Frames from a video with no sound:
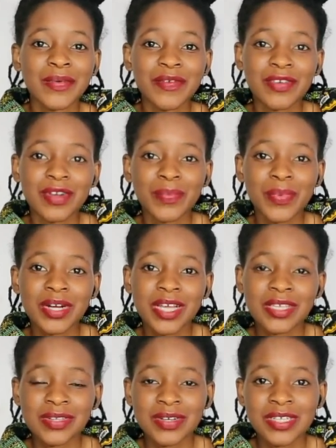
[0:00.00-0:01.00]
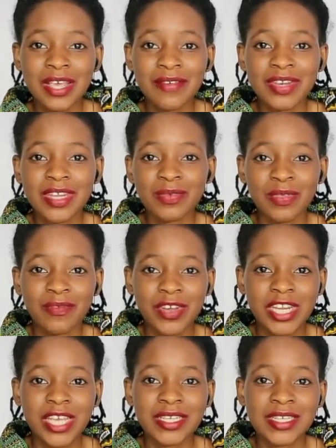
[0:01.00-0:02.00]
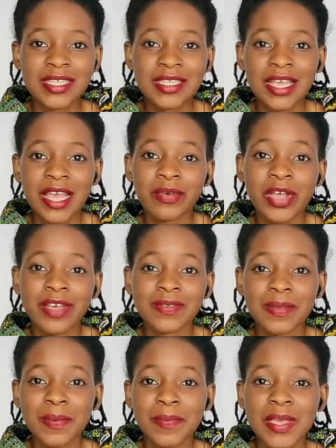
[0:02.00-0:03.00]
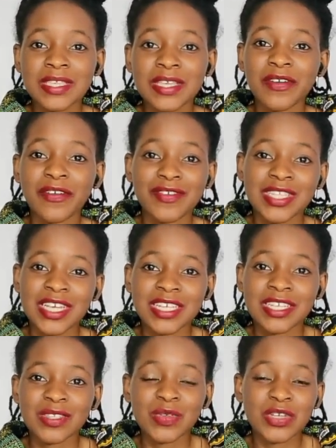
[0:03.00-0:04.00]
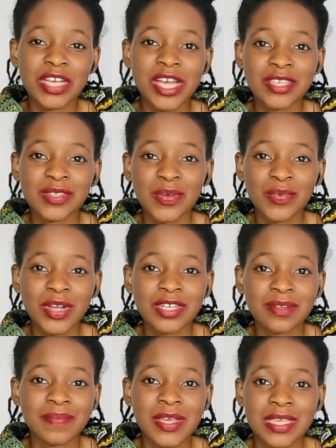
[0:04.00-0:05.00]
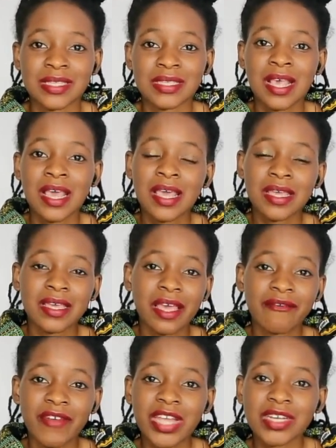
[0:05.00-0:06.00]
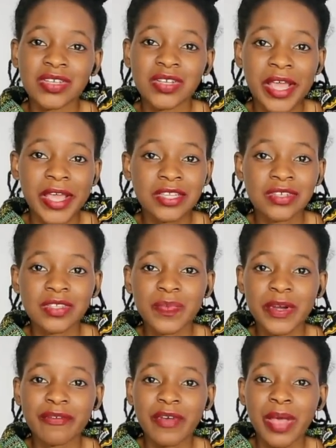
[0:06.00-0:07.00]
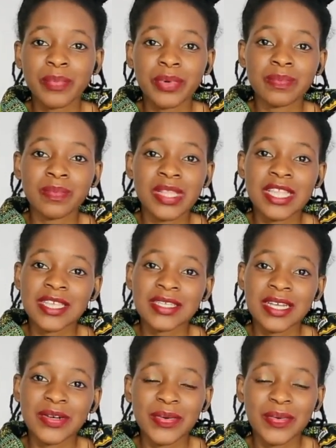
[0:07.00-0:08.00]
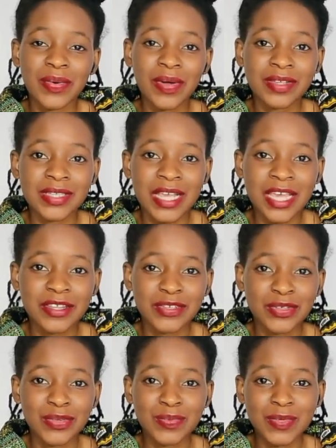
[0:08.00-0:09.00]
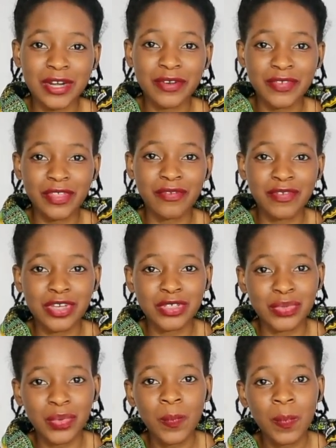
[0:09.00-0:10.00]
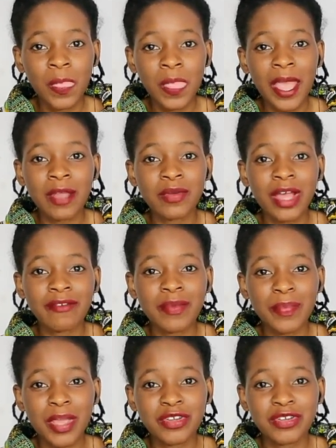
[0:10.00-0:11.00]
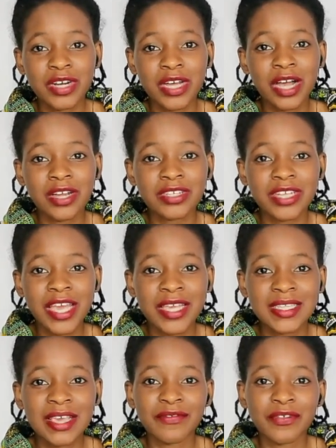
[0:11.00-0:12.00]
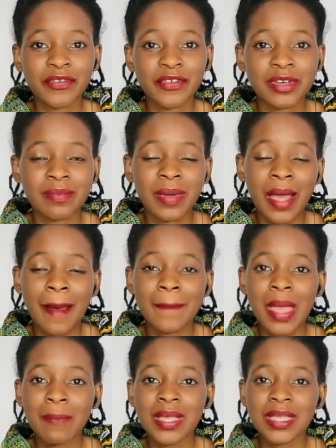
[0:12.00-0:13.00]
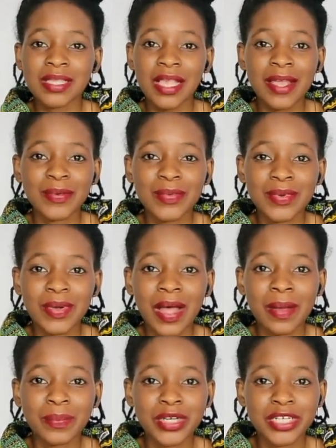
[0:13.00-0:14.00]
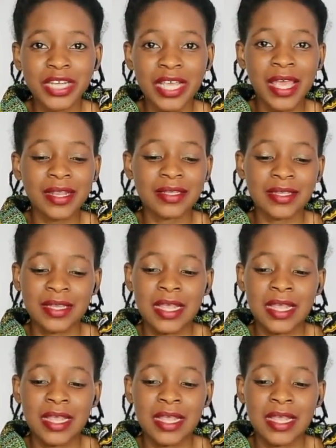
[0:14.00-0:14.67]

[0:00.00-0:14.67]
We've got a podcast called Diving In with Fanny and Jessy, and we have some amazing conversations which you guys don't want to miss. You can find us on iTunes, Spotify, Podbean, this channel, or our second YouTube channel for the visual. And we have a Patreon account. You guys can feel free to become members, and we'll appreciate.